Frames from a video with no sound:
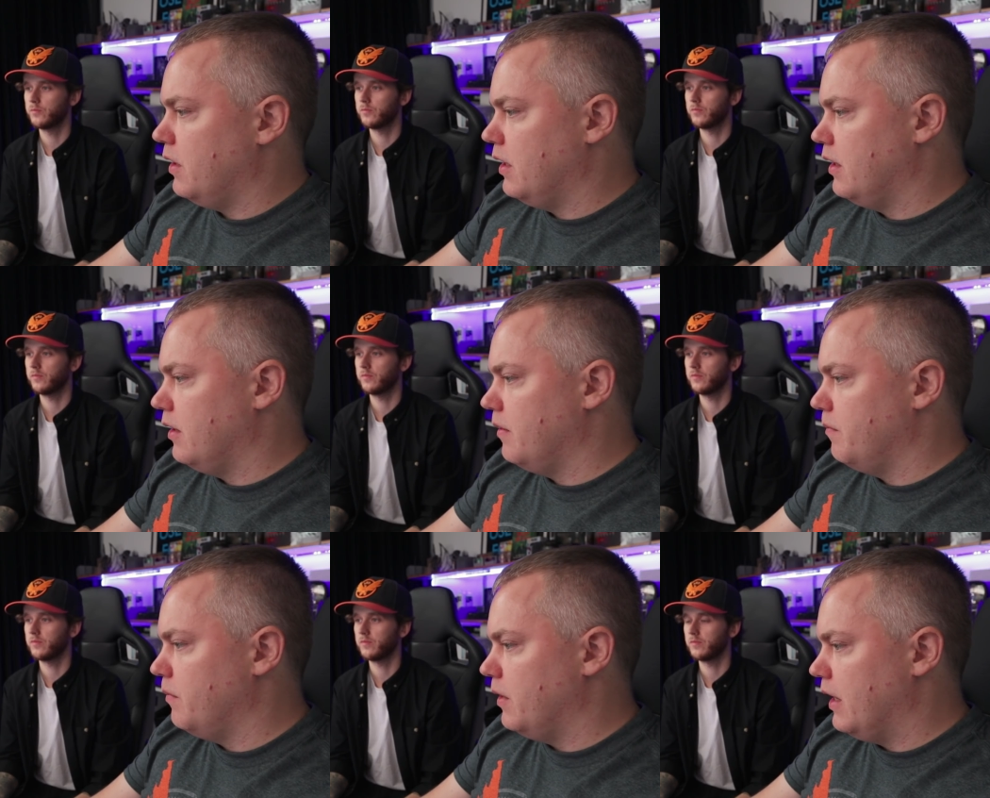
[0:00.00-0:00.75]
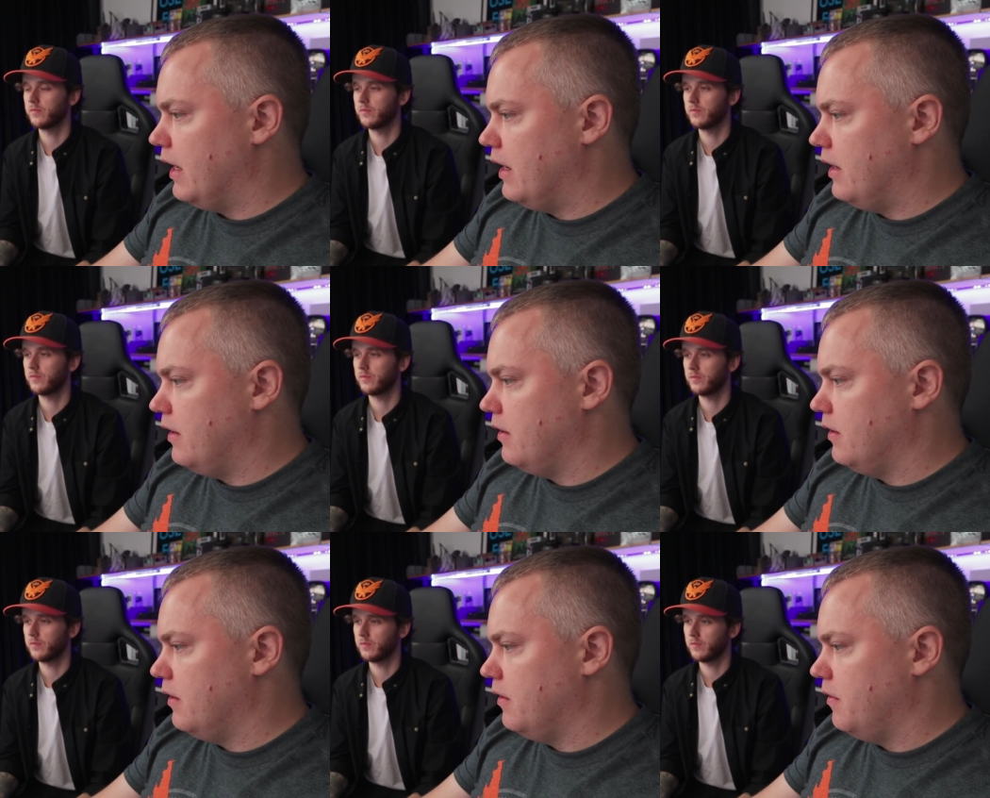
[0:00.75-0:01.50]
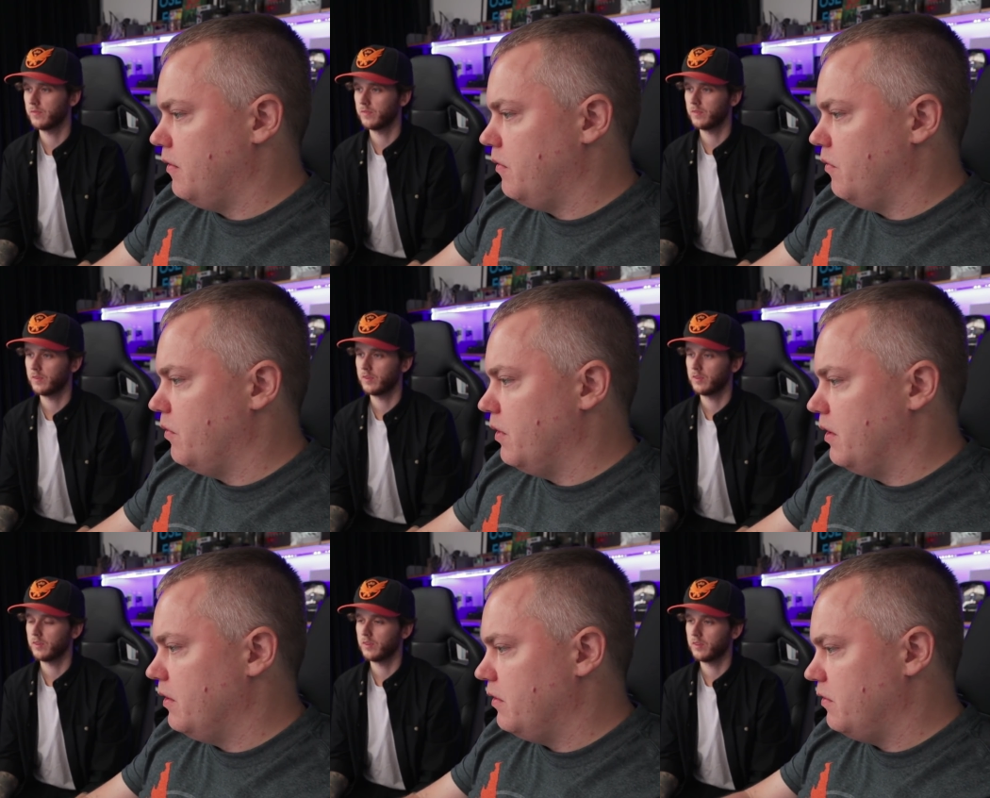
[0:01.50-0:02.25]
Speaker 1: um, and uh,
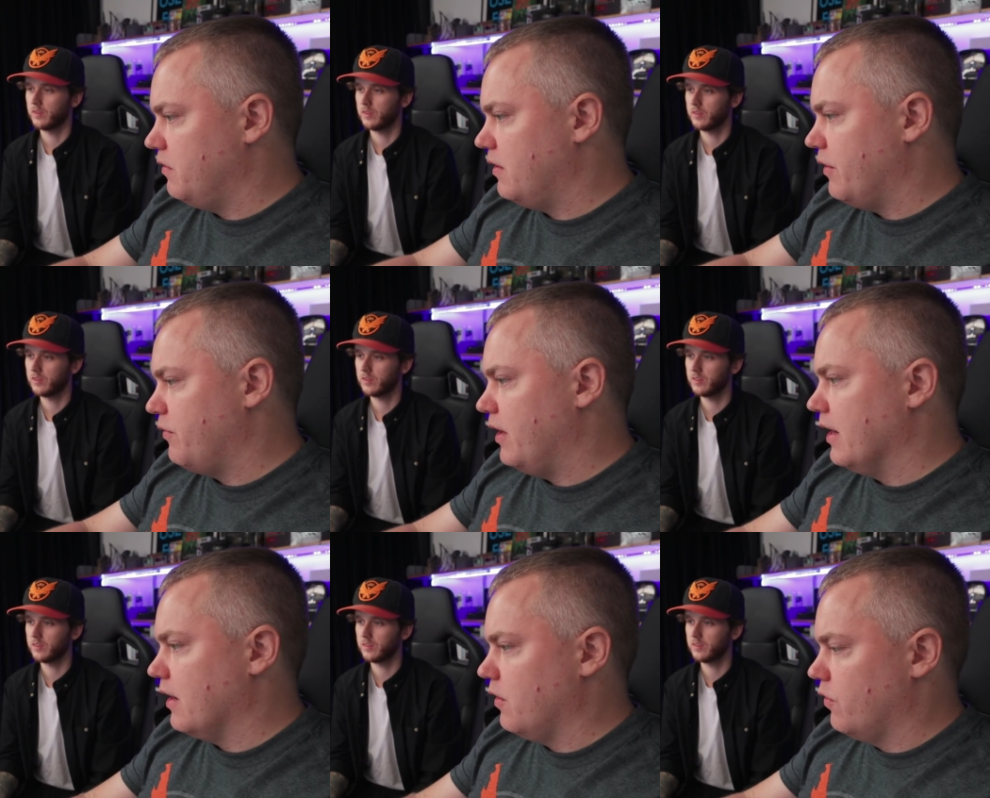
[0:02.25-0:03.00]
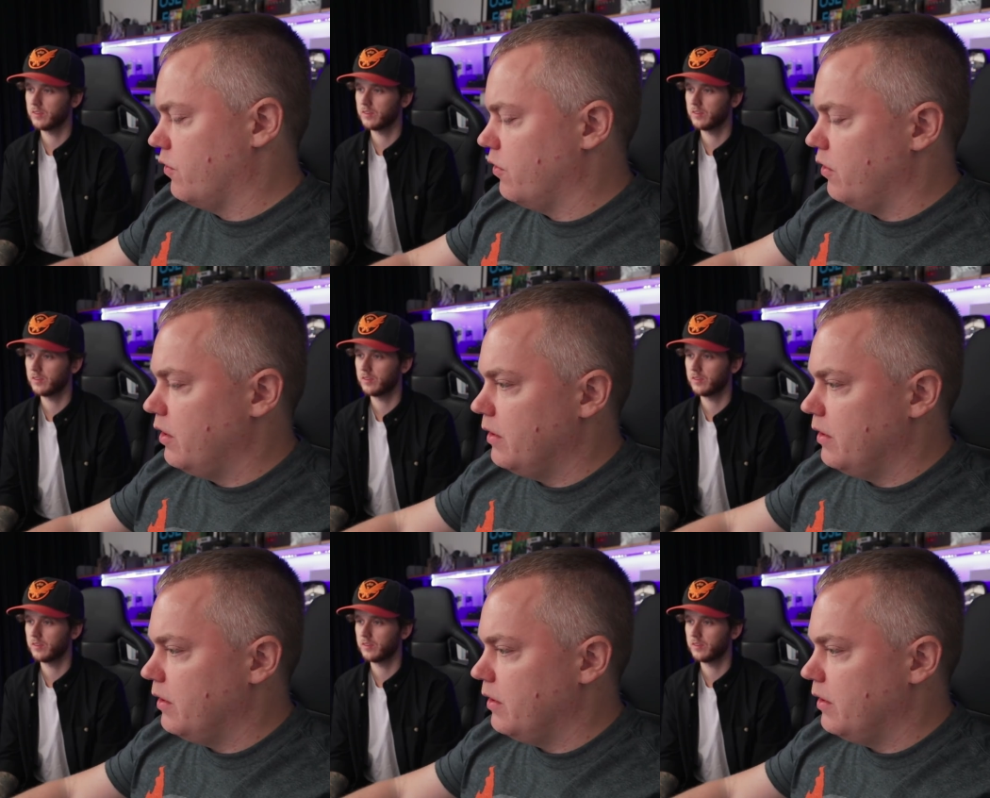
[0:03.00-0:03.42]
stuff like your